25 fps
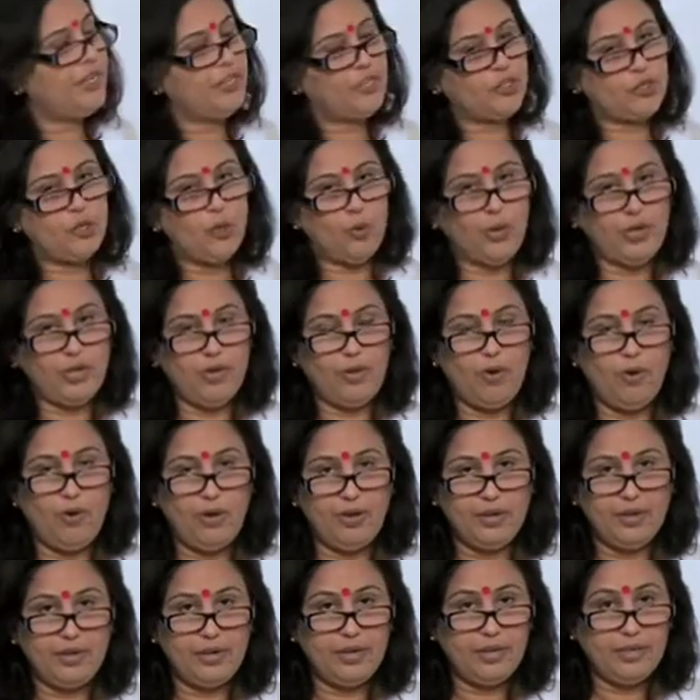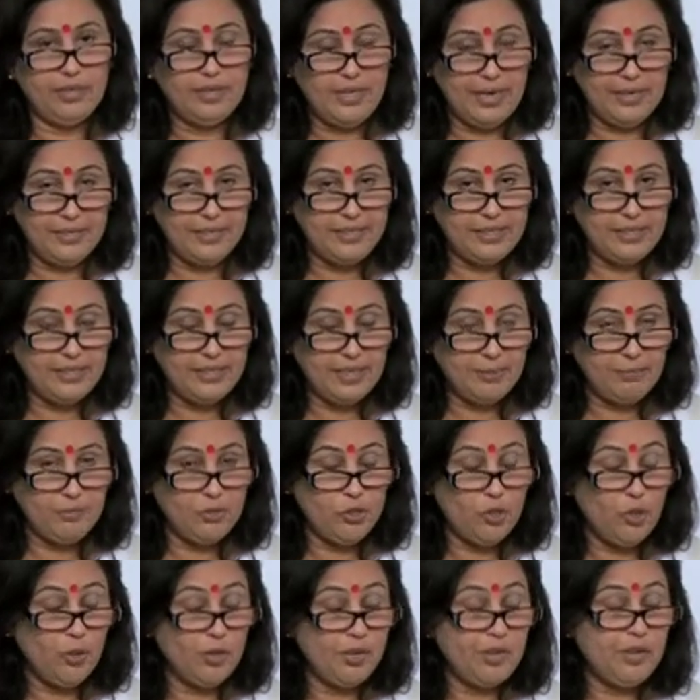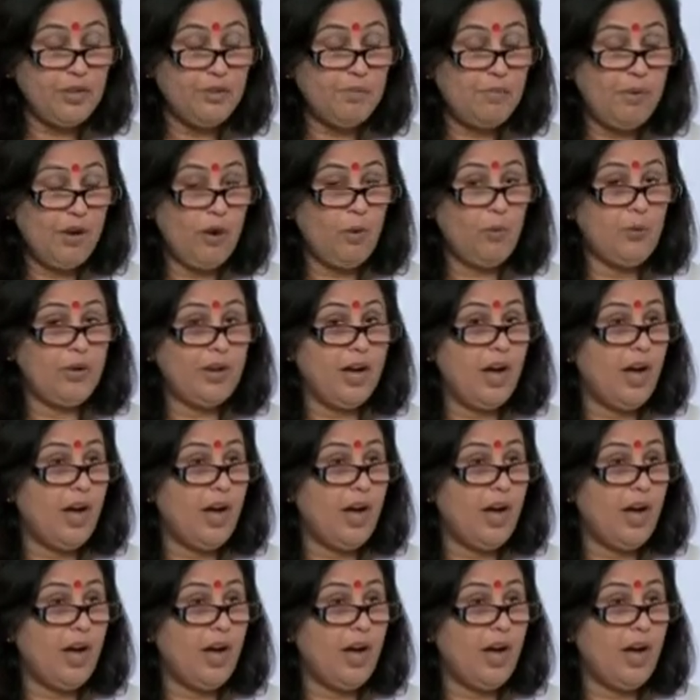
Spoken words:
is going on, that is, I'm talking about